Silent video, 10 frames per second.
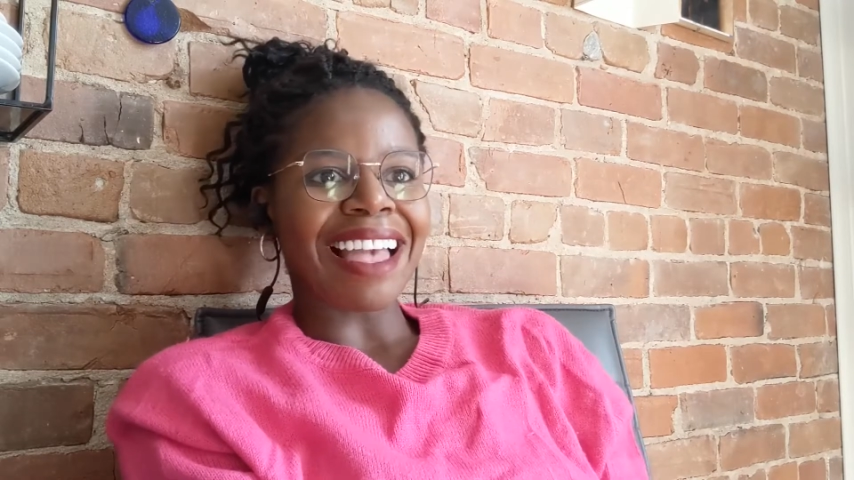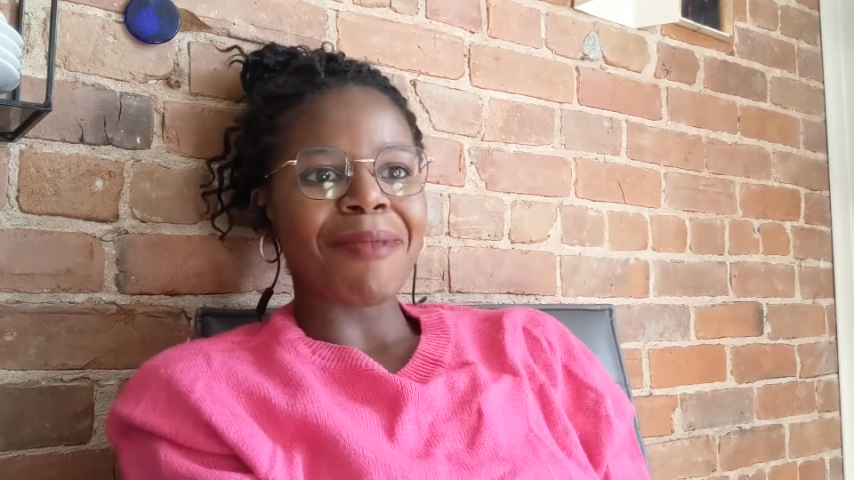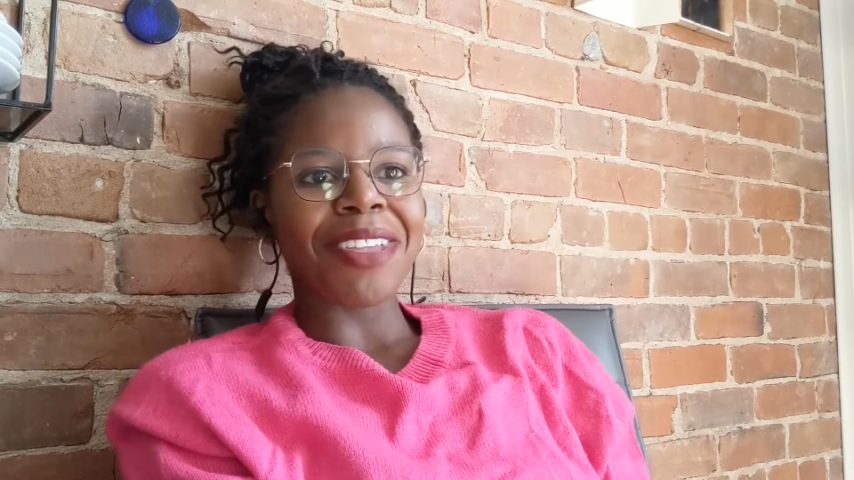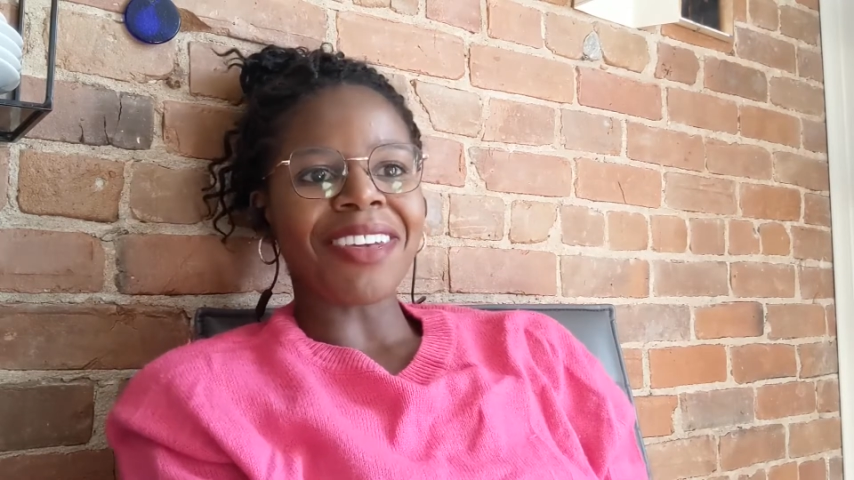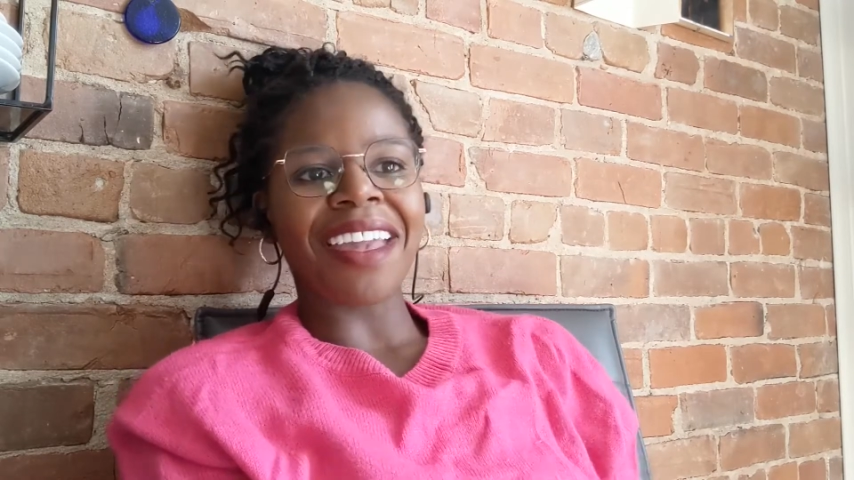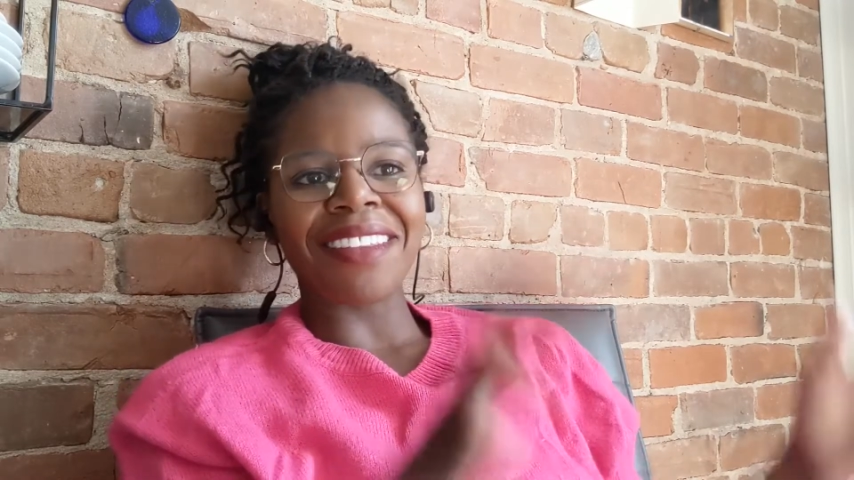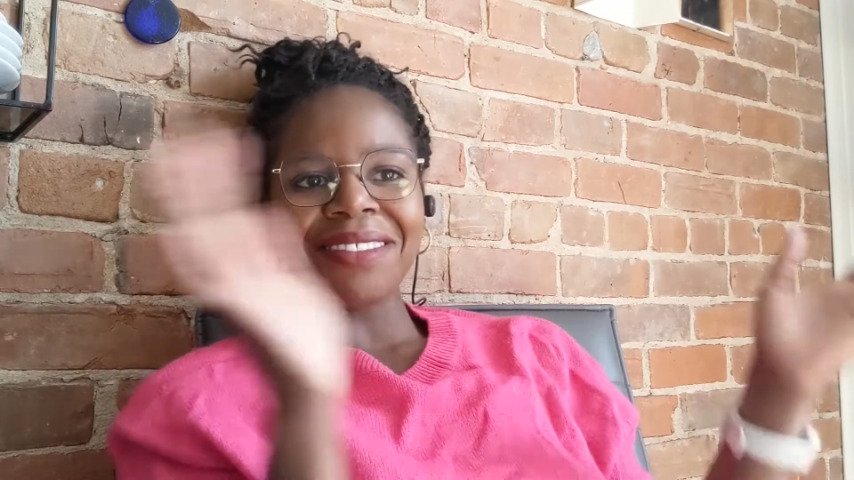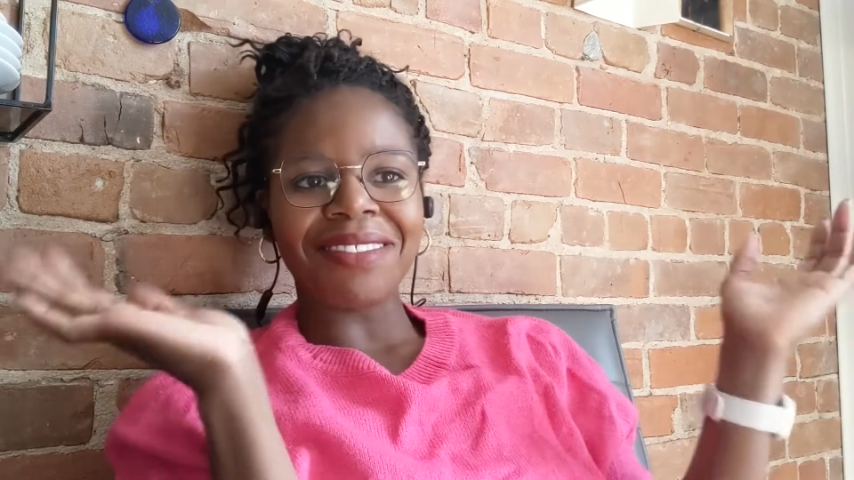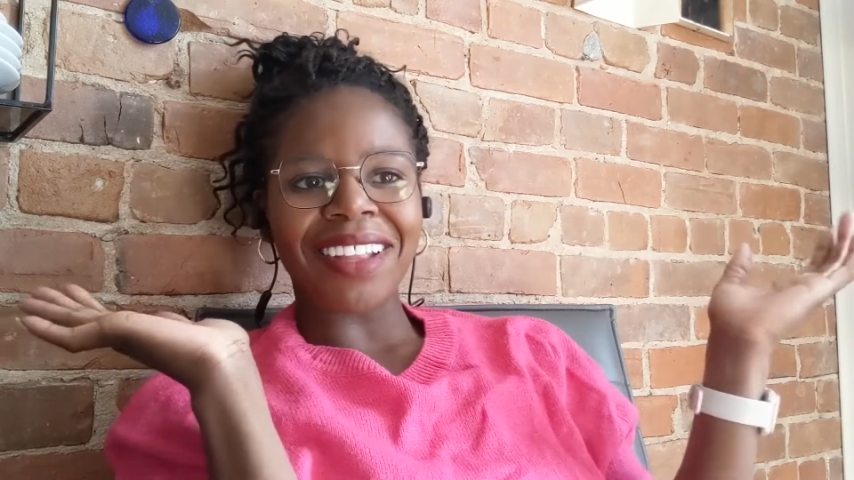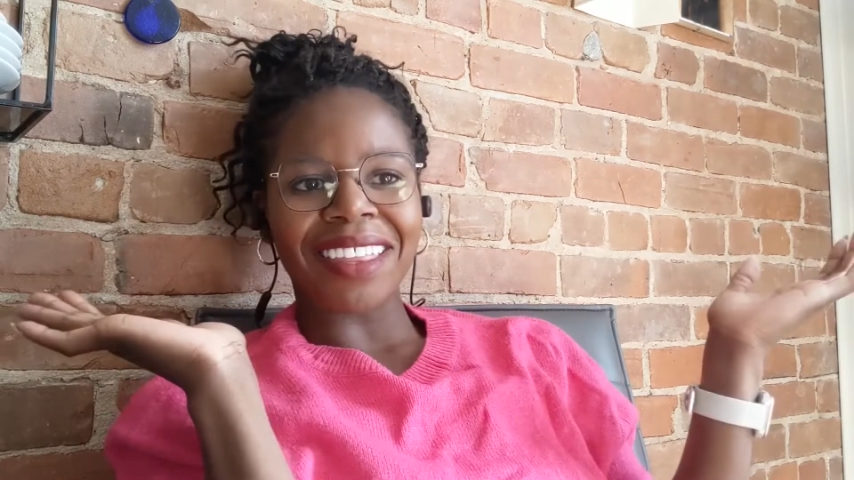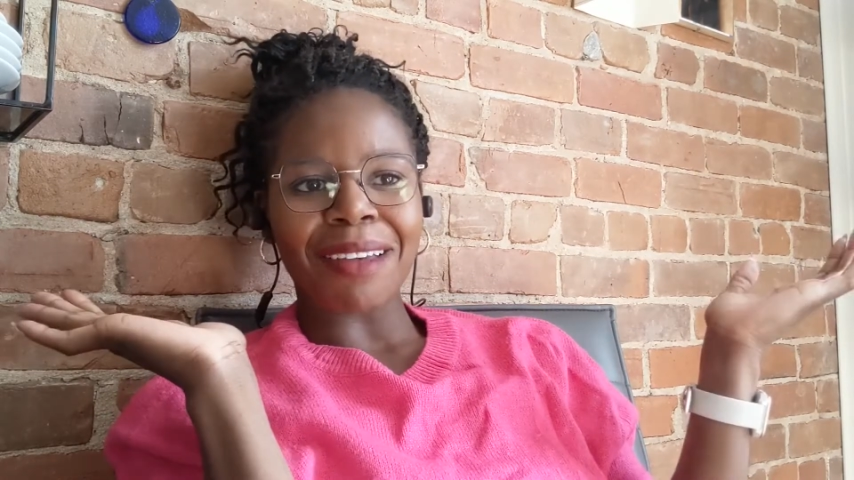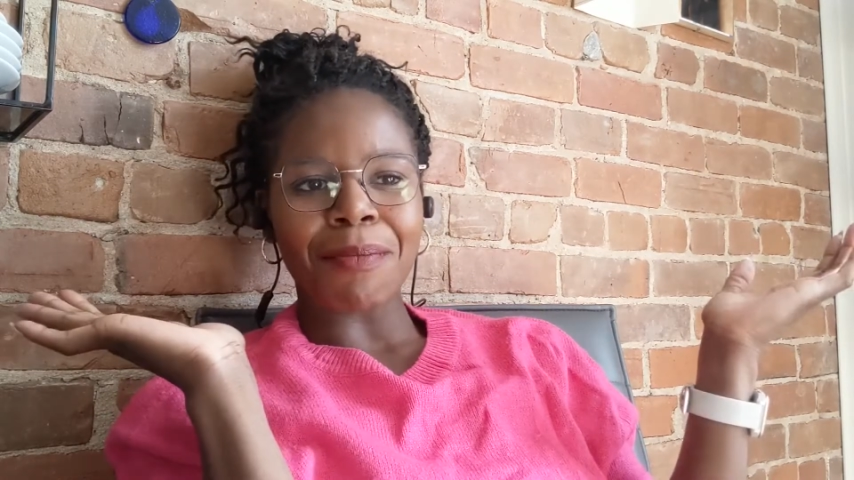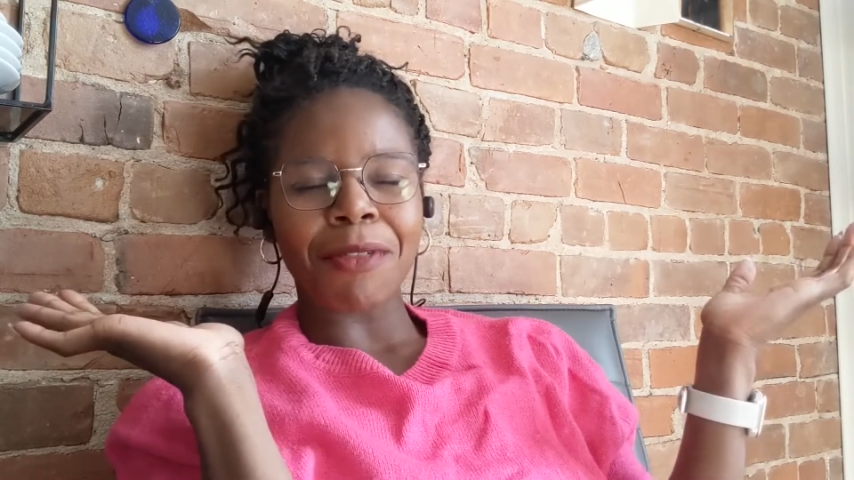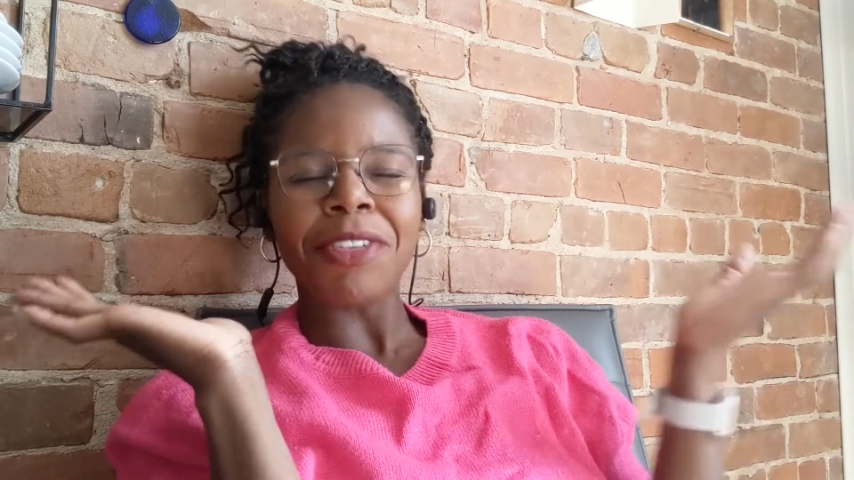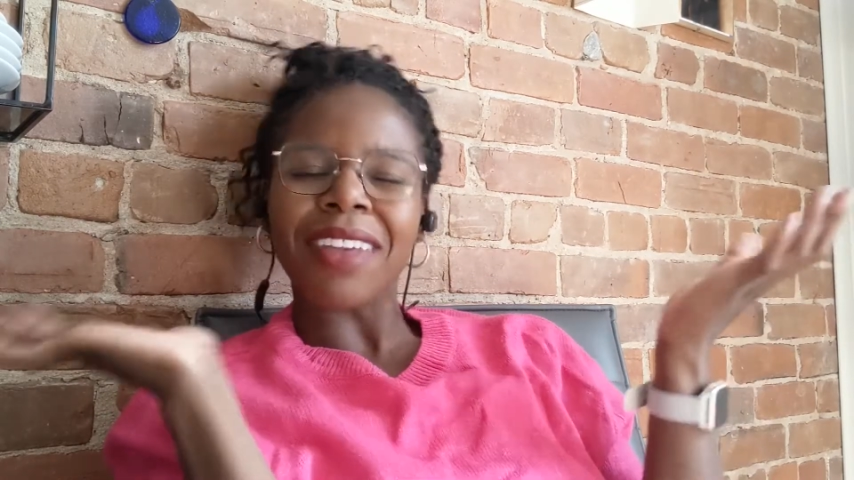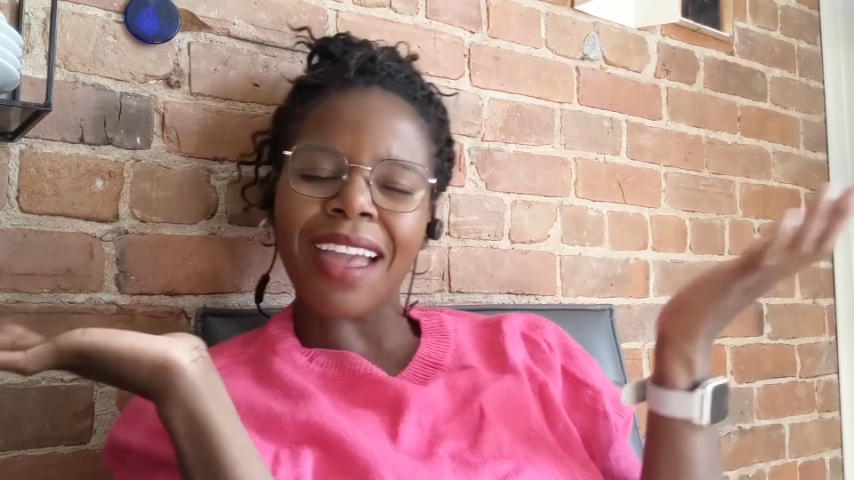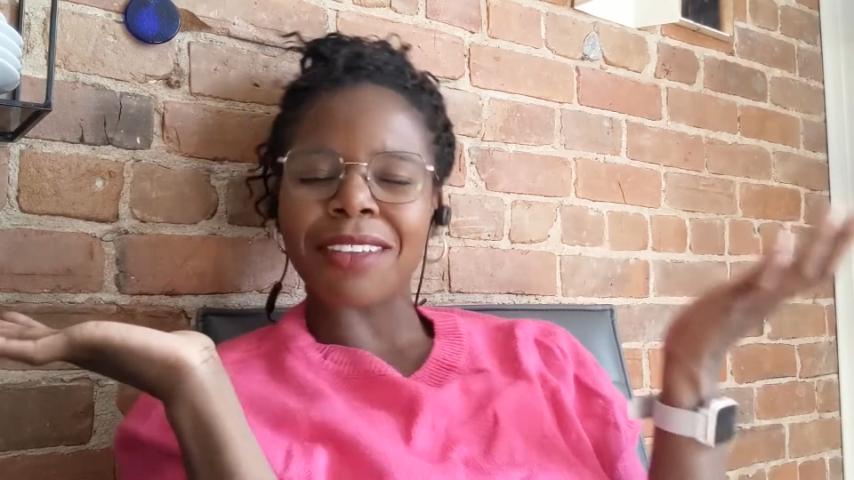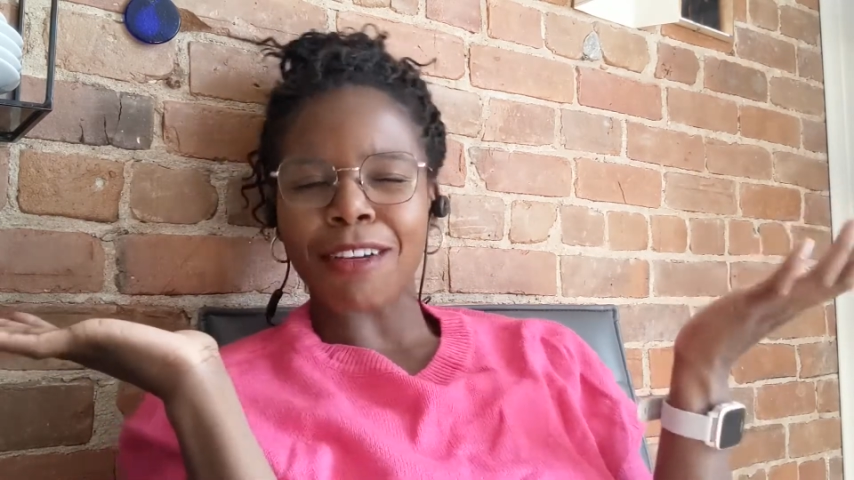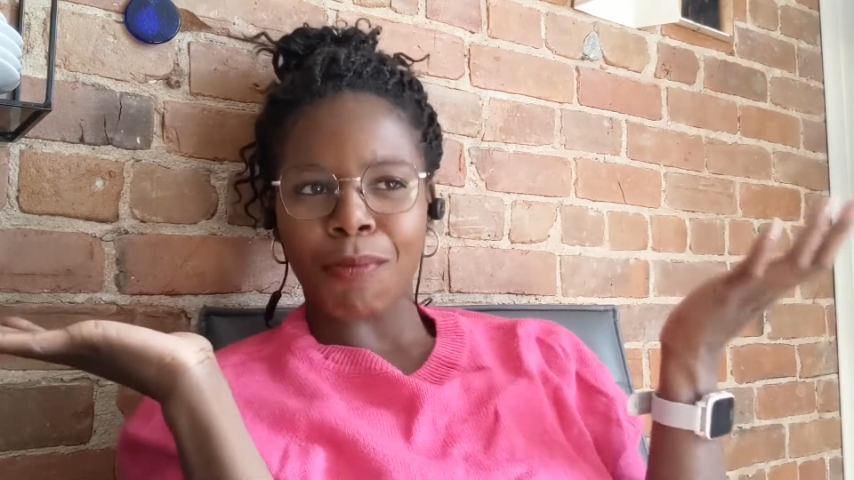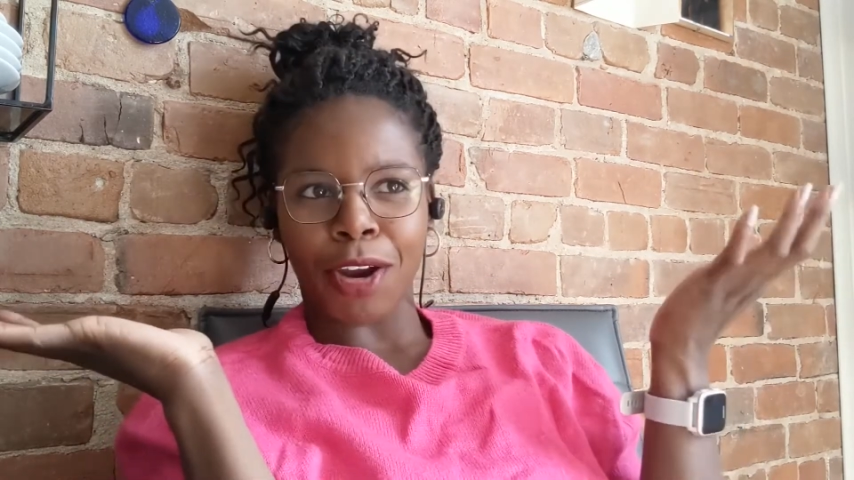I mean, you can't
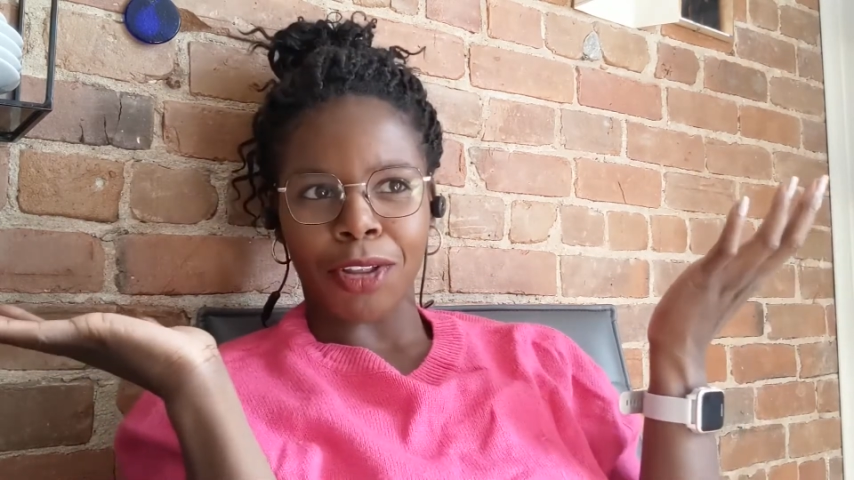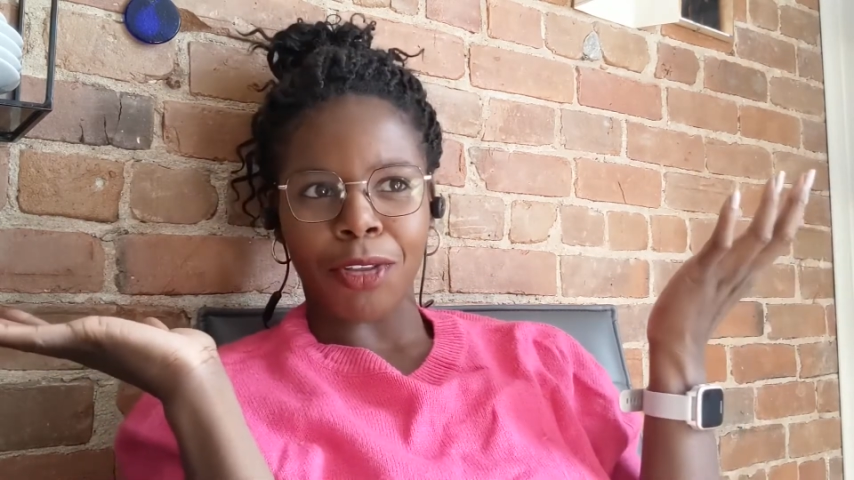compare